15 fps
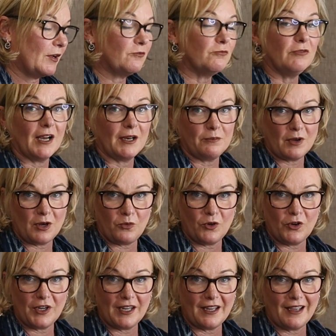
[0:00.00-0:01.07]
run my
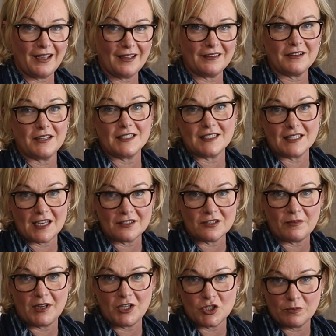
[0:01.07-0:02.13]
work out, because as
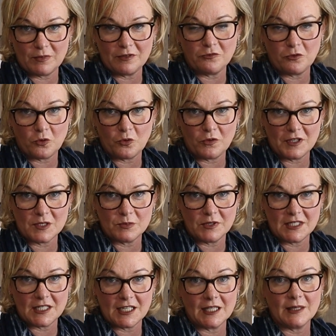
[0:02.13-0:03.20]
I mentioned before, this
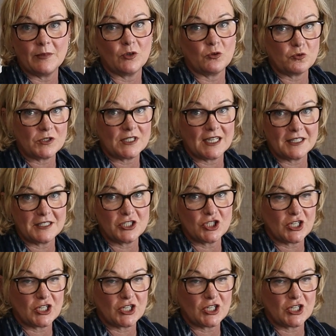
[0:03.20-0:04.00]
particular model does